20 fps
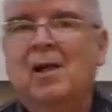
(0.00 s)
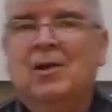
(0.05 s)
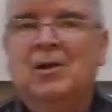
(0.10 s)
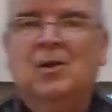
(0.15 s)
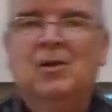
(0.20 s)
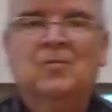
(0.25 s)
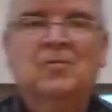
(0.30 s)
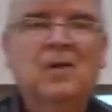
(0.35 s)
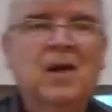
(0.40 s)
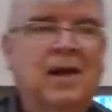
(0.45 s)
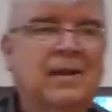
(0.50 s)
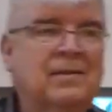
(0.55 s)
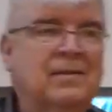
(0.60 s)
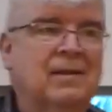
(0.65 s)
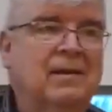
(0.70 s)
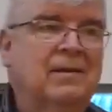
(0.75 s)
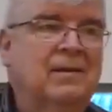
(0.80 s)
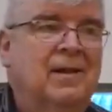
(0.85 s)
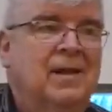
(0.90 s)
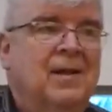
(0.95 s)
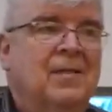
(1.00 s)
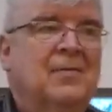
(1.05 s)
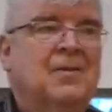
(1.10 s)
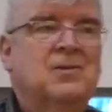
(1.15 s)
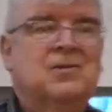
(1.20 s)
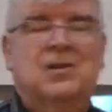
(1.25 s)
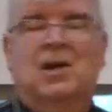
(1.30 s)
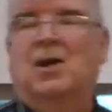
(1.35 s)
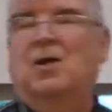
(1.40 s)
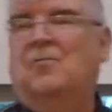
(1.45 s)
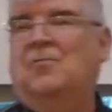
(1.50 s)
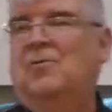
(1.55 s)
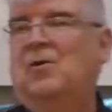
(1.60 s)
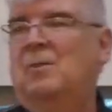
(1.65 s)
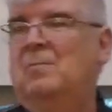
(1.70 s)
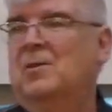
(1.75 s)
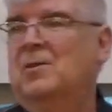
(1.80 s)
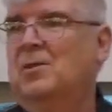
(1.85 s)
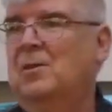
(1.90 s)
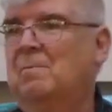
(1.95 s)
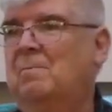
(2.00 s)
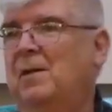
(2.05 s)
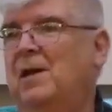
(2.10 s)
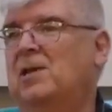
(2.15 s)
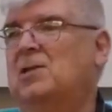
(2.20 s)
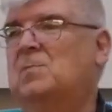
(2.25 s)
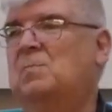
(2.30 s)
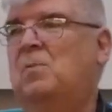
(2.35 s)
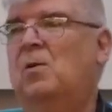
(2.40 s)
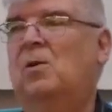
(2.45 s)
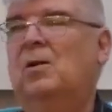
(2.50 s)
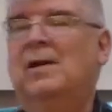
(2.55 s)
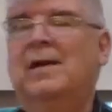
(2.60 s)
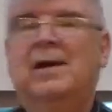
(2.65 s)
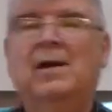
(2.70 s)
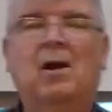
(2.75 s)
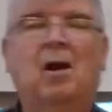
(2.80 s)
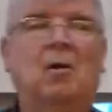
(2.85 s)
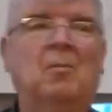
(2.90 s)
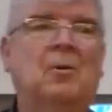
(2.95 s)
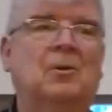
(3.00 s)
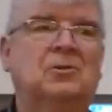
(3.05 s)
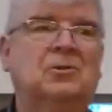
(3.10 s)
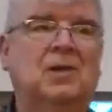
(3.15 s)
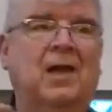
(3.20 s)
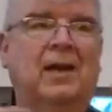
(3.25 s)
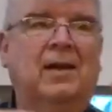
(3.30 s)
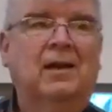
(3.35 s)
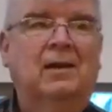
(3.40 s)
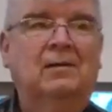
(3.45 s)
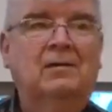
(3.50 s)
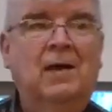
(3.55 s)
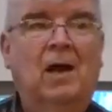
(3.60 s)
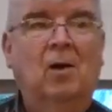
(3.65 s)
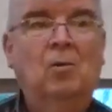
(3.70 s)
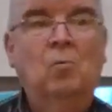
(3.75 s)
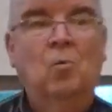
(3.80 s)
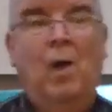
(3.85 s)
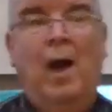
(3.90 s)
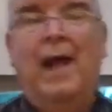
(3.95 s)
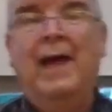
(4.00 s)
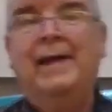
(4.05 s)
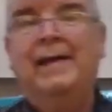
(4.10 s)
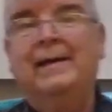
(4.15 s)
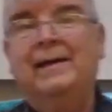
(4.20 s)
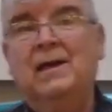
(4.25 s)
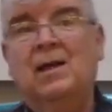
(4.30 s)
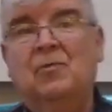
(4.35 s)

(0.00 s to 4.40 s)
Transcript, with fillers: You've got the, the seraphim and the beast pulling almost like a, a wagon,